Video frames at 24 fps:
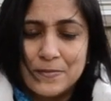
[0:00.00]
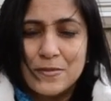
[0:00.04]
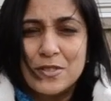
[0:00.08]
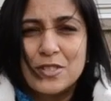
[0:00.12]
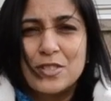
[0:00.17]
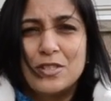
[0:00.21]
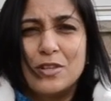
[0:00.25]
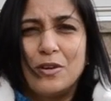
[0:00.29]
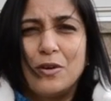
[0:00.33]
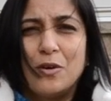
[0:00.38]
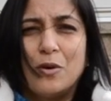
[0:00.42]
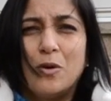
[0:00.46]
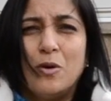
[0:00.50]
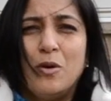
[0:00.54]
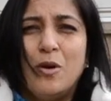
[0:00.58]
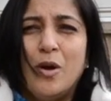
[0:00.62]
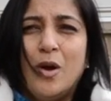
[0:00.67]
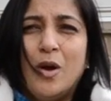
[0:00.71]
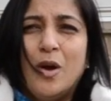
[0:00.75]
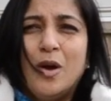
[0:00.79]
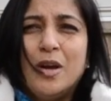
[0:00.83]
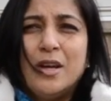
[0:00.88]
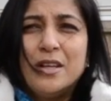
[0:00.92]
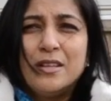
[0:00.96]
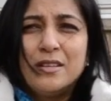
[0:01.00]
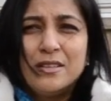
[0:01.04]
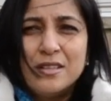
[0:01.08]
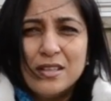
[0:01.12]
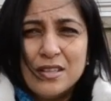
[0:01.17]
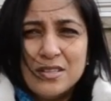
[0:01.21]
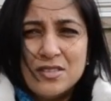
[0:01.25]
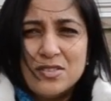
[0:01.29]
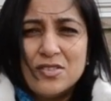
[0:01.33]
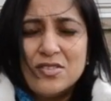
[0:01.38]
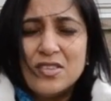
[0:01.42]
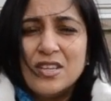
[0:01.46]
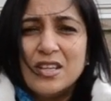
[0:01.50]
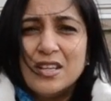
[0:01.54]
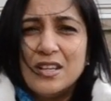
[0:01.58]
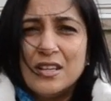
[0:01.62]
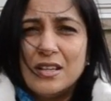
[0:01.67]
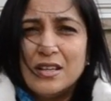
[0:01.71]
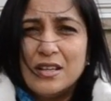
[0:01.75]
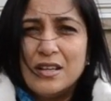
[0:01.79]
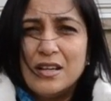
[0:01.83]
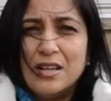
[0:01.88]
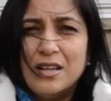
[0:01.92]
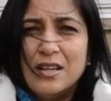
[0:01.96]
So this
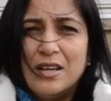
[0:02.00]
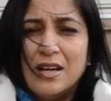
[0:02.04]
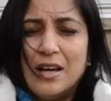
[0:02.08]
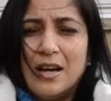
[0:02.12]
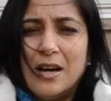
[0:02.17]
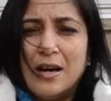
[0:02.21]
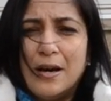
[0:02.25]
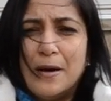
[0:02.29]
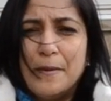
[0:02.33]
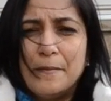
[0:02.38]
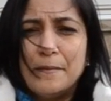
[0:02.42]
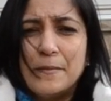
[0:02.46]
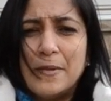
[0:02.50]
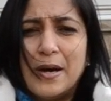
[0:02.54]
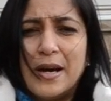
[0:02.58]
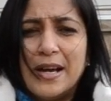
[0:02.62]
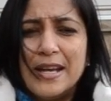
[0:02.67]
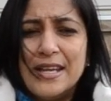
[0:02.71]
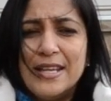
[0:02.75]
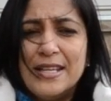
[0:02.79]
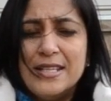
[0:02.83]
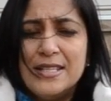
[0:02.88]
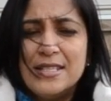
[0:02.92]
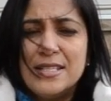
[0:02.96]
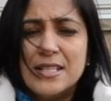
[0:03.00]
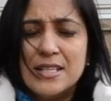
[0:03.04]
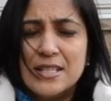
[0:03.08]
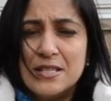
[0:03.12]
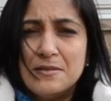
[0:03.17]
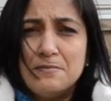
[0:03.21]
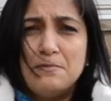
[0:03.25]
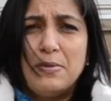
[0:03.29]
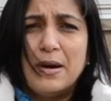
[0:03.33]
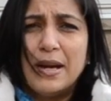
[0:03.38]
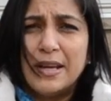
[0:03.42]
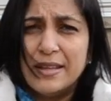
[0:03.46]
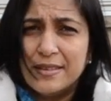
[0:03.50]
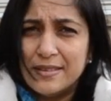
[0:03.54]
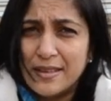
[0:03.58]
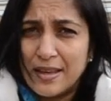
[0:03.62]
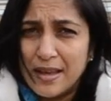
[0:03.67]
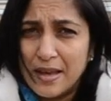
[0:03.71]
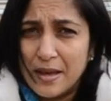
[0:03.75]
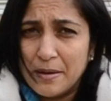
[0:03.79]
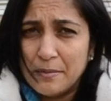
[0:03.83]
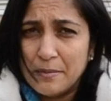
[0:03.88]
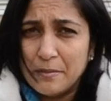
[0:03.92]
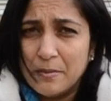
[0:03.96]
year I did buy
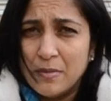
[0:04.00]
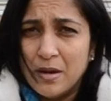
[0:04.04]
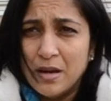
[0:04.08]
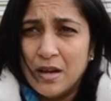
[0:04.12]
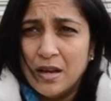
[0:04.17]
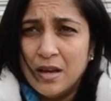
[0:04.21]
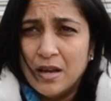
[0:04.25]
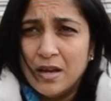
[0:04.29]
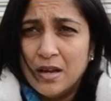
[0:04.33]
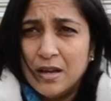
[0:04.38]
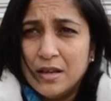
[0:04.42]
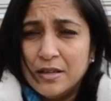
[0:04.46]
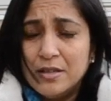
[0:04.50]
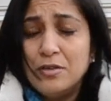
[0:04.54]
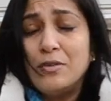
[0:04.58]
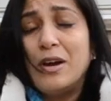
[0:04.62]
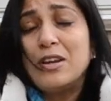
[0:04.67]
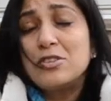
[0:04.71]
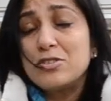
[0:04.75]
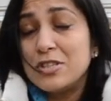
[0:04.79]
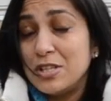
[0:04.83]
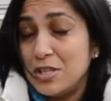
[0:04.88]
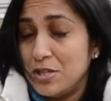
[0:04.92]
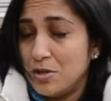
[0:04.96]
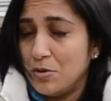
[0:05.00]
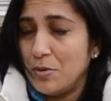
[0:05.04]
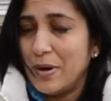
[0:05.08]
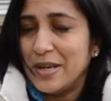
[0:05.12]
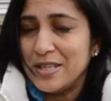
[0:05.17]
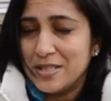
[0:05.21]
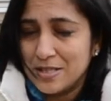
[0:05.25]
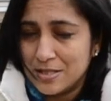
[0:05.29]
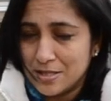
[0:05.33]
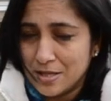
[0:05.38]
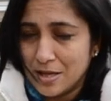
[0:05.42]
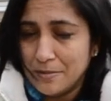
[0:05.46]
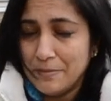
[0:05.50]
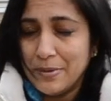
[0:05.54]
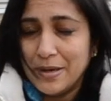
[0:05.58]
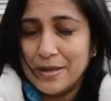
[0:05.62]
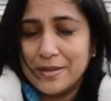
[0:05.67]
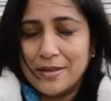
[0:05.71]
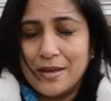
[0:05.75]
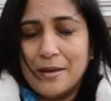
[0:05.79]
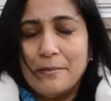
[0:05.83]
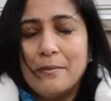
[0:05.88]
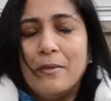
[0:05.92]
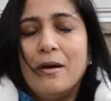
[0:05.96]
them. No, actually, no, I did not buy
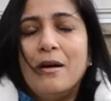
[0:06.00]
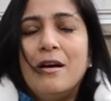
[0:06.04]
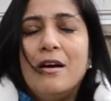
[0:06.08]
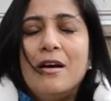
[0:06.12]
them.